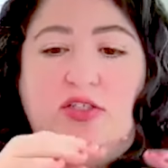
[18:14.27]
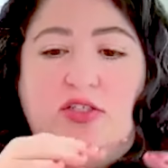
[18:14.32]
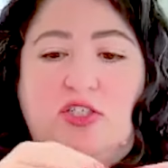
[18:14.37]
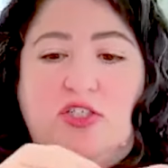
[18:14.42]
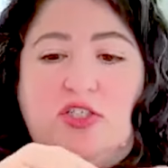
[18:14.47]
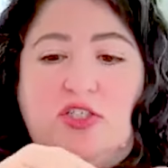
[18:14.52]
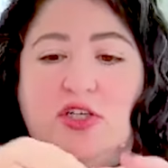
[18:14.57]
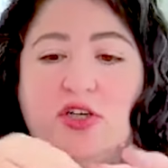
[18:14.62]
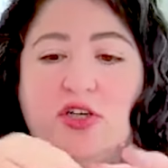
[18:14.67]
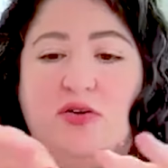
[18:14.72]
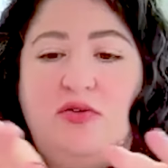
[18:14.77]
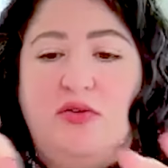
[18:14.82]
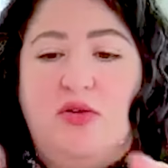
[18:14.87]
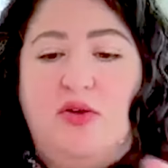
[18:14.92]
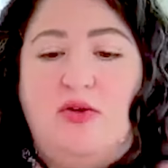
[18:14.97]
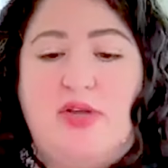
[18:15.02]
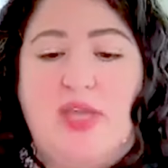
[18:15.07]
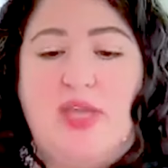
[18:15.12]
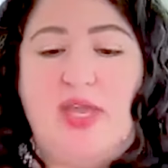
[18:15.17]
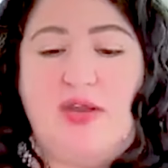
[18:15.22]

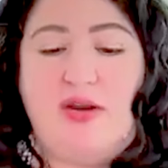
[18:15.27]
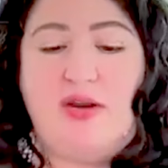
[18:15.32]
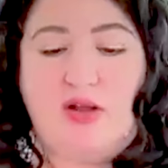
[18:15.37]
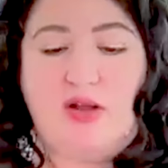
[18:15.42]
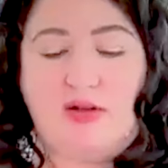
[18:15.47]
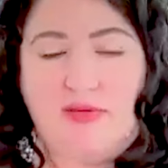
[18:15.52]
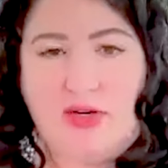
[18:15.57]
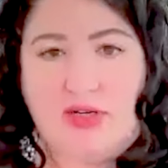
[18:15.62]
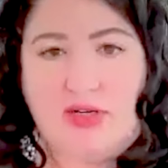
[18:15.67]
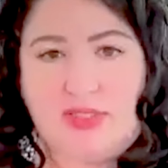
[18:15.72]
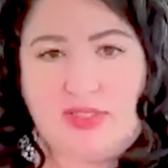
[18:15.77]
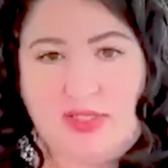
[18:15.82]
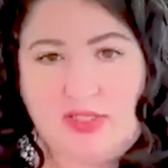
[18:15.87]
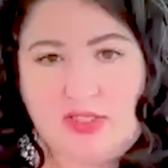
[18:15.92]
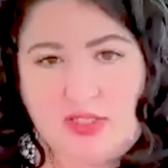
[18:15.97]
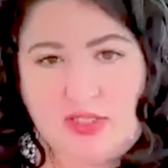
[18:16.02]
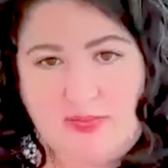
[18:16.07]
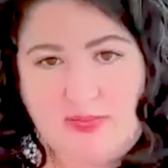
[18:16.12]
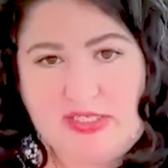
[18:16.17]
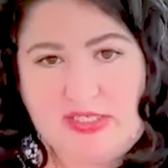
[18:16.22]
geolocate all of our
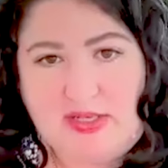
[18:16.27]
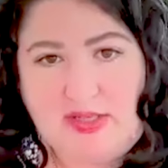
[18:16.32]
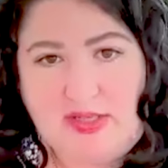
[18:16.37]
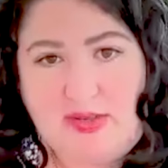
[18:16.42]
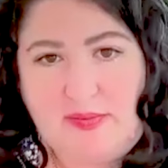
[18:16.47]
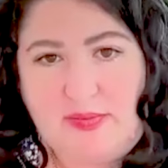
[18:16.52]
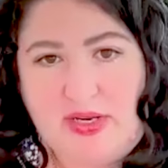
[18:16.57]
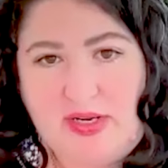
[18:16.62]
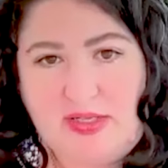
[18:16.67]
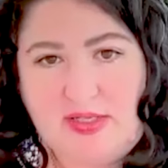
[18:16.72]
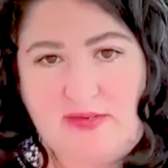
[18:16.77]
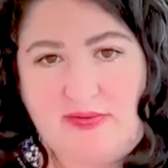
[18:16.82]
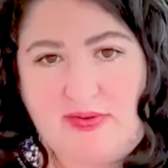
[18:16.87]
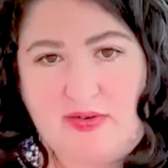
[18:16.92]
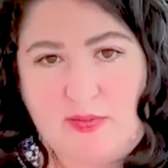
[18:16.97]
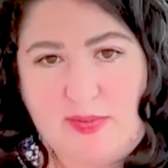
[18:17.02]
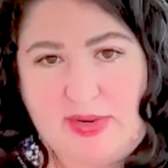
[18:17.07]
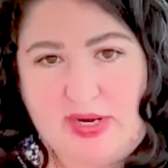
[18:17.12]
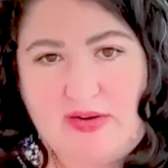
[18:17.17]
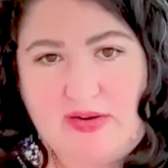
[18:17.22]
decisions based on the opinions of
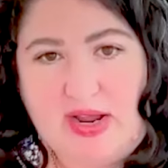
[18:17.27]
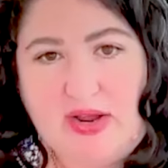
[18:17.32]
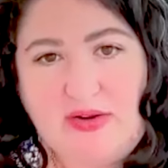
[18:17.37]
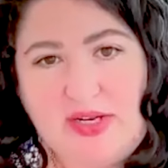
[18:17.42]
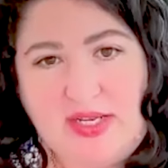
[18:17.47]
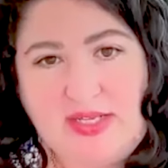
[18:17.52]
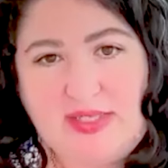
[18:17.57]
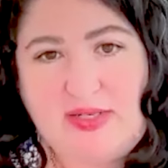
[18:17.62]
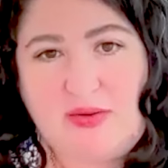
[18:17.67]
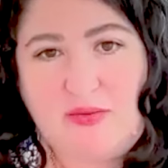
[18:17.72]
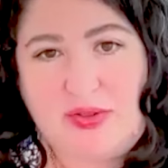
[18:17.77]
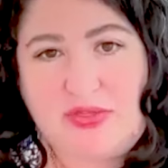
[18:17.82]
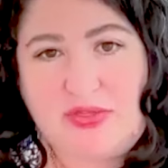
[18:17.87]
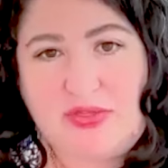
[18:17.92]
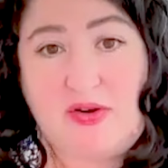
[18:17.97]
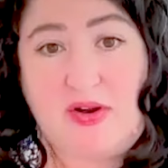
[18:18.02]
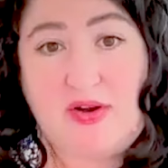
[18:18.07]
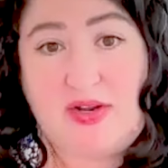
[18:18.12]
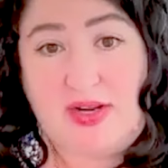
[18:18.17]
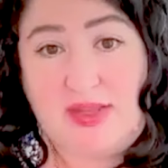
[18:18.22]
everybody around us and what
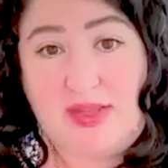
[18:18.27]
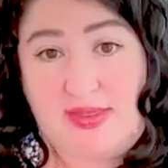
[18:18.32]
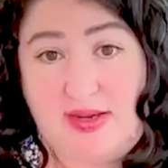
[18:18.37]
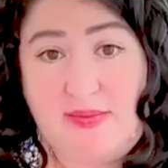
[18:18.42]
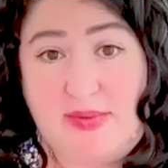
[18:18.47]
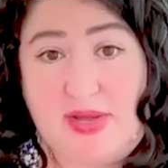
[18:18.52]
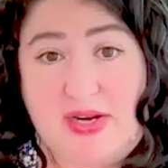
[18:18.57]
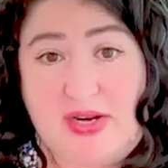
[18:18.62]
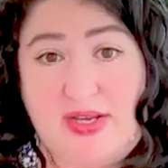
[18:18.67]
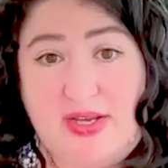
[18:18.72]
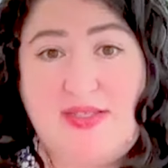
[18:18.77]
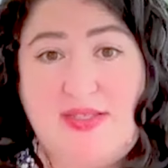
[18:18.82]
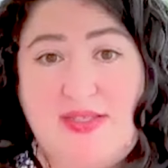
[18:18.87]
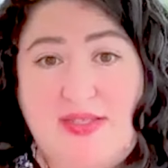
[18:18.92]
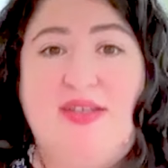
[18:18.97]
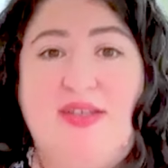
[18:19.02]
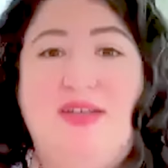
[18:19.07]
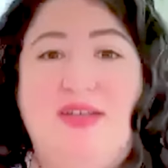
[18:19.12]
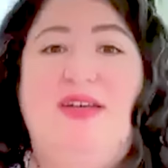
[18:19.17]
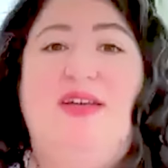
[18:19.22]
they're all going to think about us.